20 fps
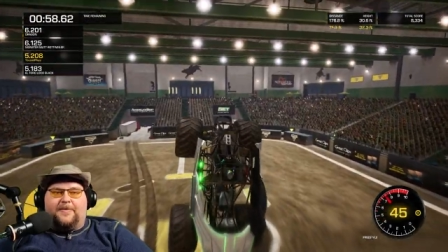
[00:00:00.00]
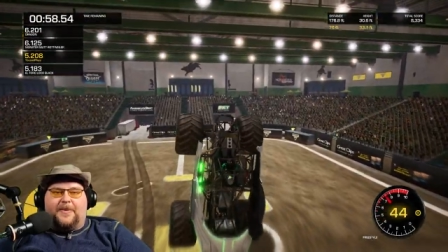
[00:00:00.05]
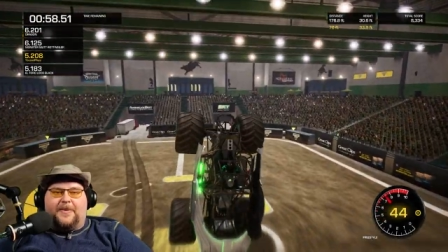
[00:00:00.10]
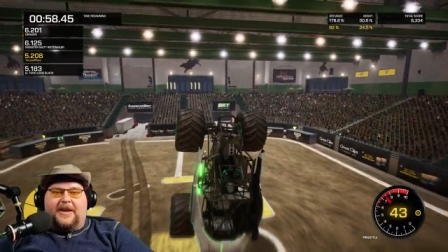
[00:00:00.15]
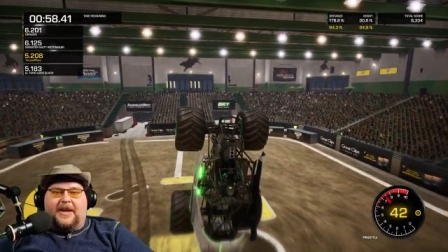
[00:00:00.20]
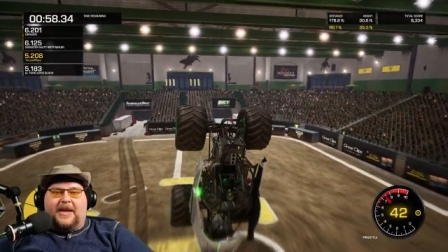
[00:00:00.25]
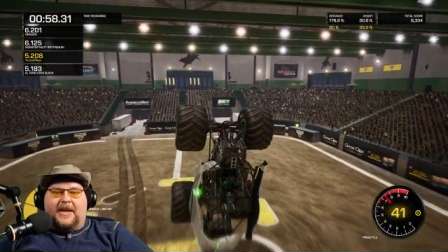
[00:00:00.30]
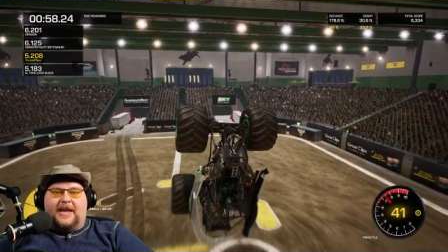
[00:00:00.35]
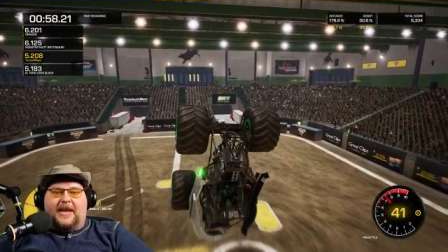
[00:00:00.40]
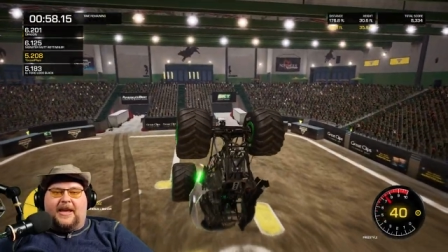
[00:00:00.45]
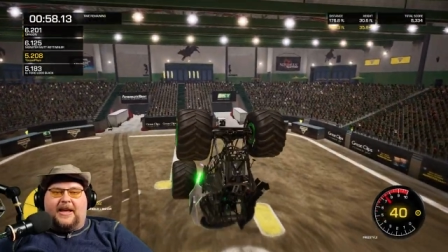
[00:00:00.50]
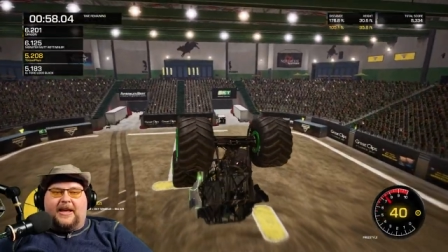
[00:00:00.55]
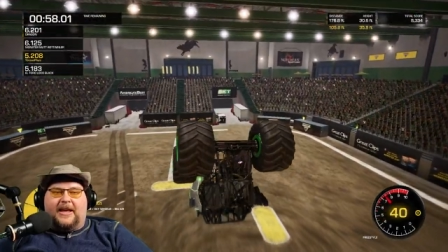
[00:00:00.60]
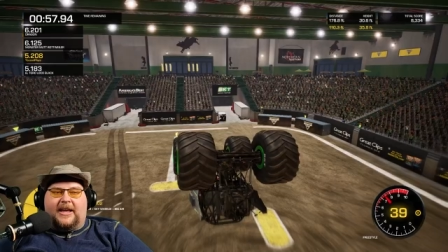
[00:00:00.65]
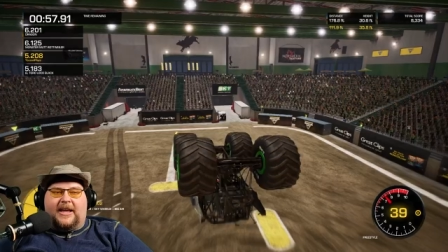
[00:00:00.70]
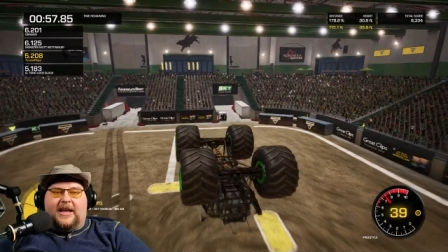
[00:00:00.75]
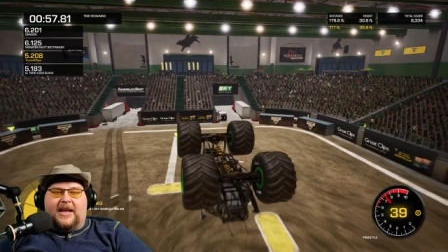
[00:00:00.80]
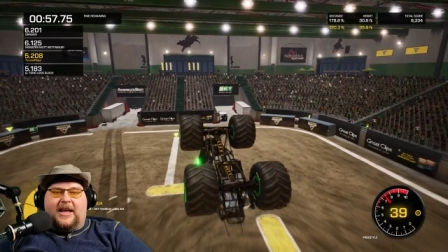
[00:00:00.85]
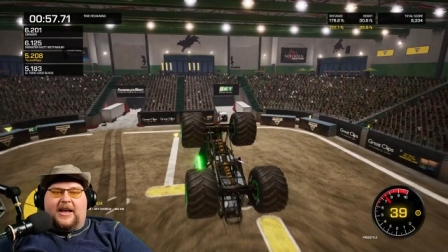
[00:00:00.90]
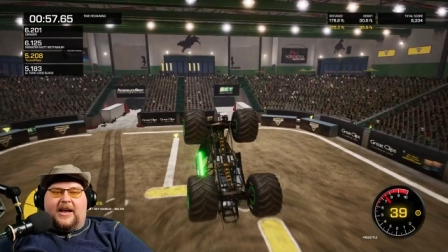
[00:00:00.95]
big
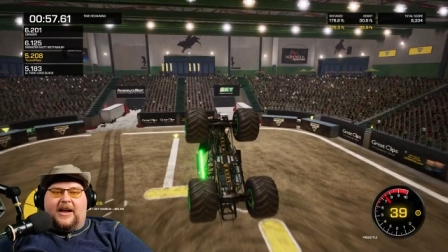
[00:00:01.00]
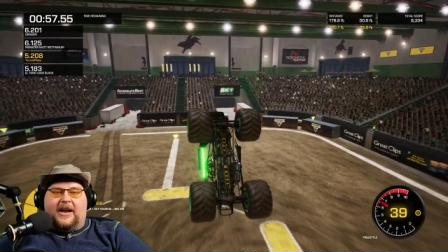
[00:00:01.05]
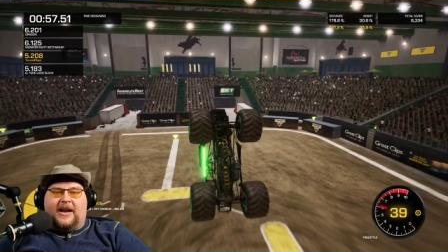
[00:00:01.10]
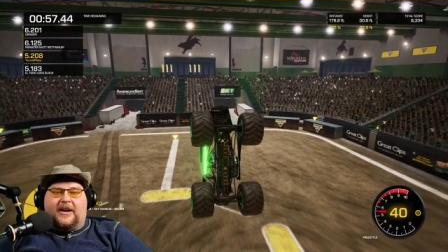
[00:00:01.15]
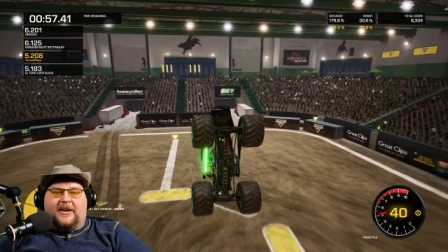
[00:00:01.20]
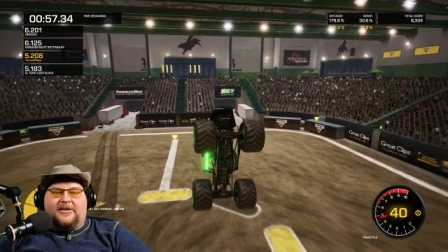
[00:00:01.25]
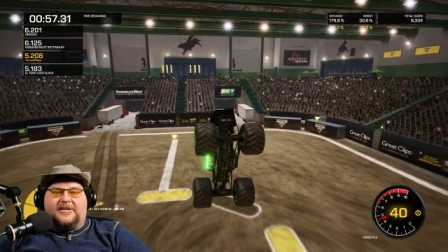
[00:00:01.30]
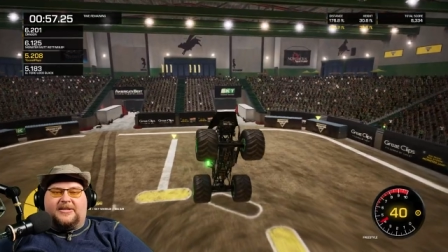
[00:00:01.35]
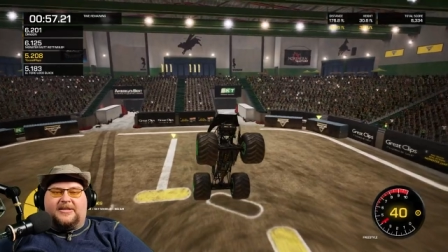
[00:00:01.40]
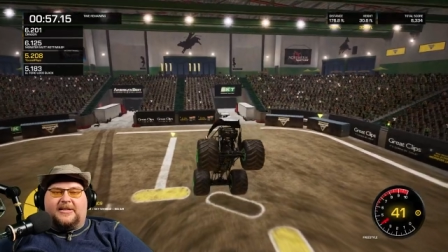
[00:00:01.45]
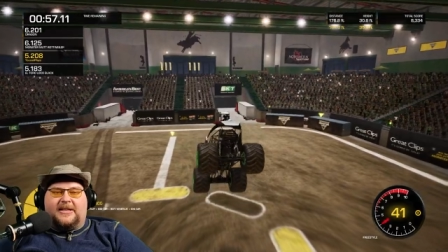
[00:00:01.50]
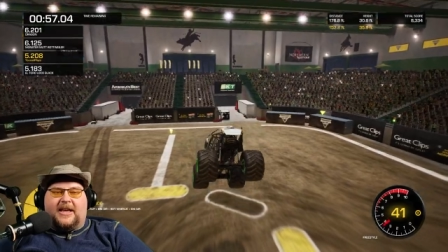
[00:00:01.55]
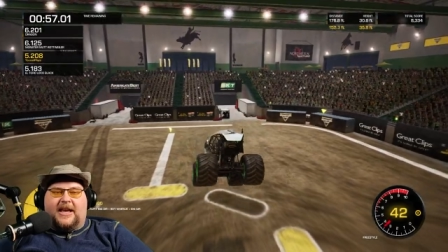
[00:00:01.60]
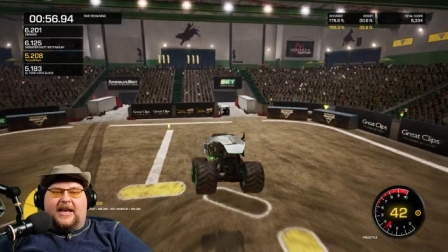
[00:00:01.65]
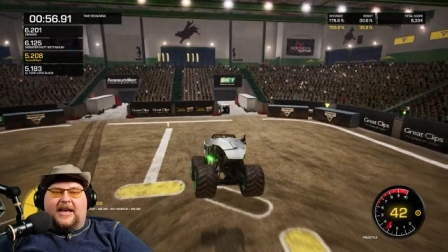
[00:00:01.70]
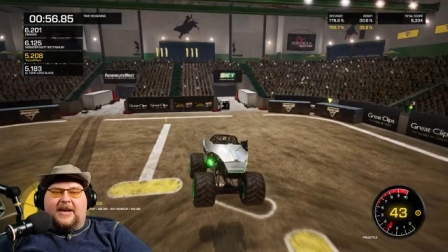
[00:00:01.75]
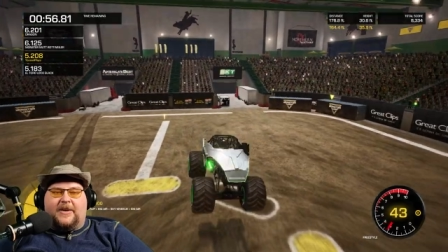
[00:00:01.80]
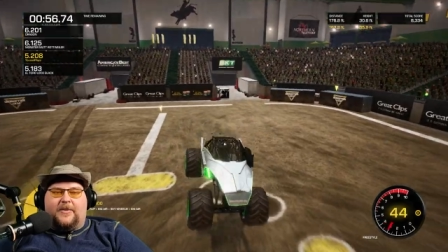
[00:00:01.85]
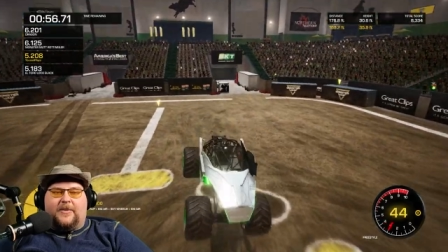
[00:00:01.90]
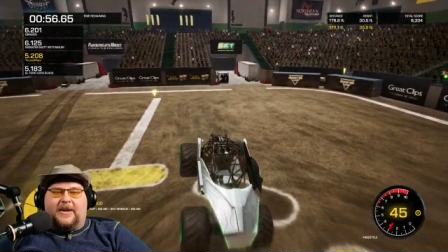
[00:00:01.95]
air
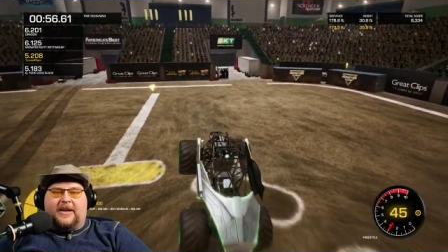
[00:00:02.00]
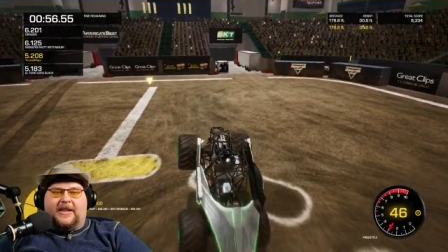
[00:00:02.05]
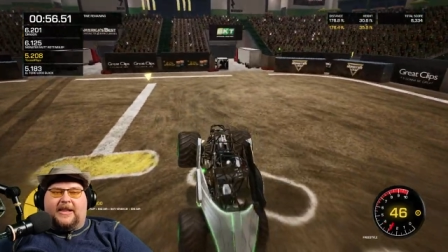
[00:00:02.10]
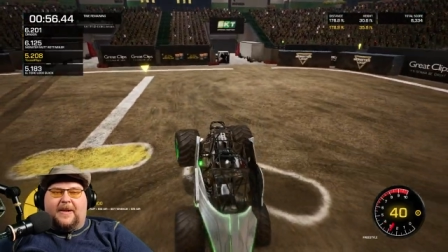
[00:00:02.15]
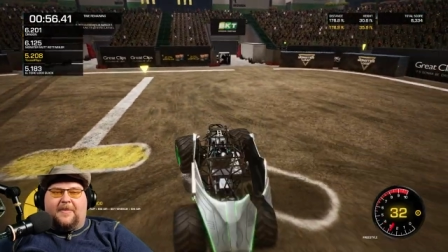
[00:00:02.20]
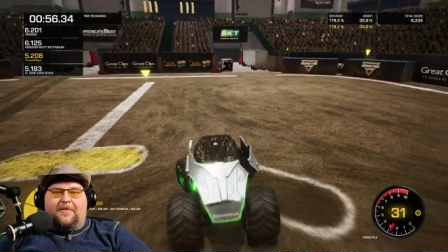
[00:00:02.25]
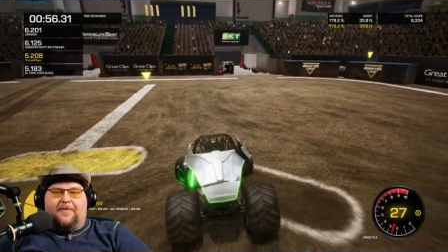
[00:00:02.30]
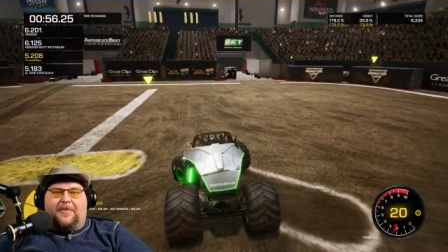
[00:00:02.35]
sky wheelie